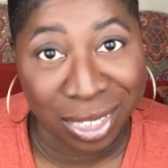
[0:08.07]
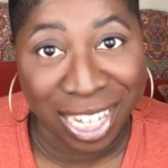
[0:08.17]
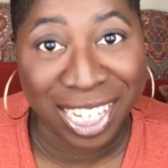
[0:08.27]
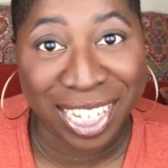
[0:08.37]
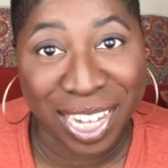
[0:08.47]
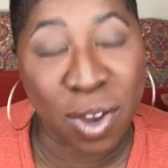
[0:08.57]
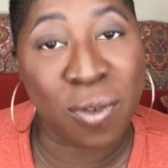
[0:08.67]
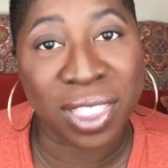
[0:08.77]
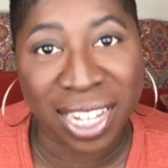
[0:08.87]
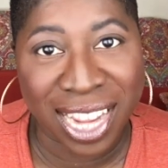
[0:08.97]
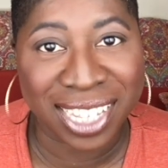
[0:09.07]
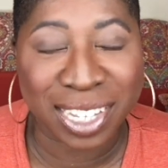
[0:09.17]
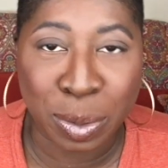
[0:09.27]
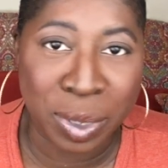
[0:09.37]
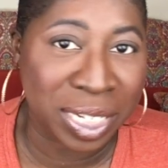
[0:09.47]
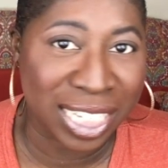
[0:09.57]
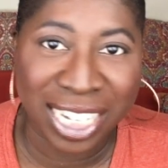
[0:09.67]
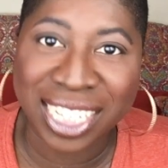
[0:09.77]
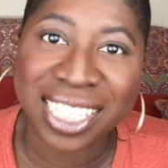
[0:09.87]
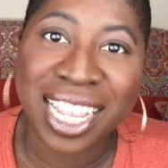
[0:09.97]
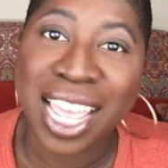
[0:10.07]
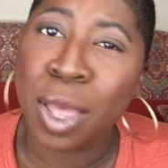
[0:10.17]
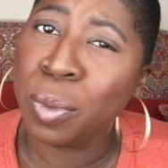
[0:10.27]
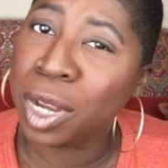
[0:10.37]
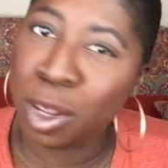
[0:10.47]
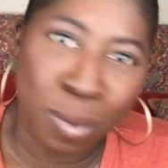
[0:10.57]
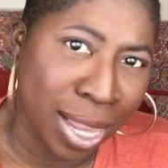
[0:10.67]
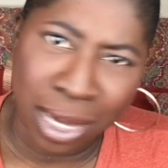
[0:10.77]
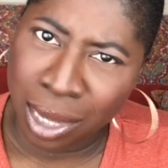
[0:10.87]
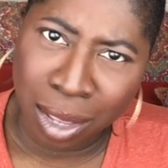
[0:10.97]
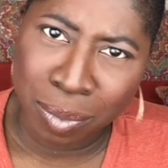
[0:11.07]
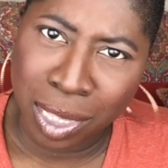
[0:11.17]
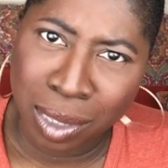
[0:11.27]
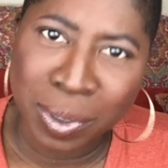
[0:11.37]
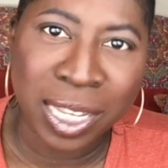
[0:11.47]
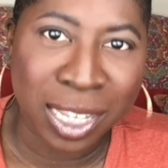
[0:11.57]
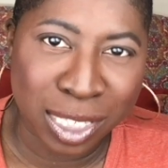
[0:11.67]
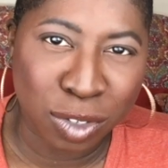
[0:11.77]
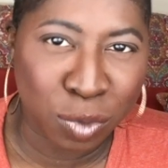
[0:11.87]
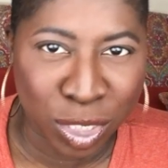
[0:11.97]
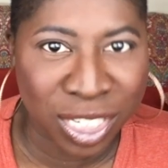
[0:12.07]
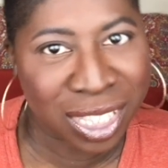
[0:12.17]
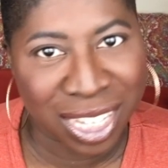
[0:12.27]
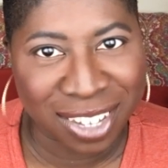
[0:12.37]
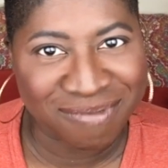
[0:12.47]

lately over the last couple of days, but it might not be because of what you think.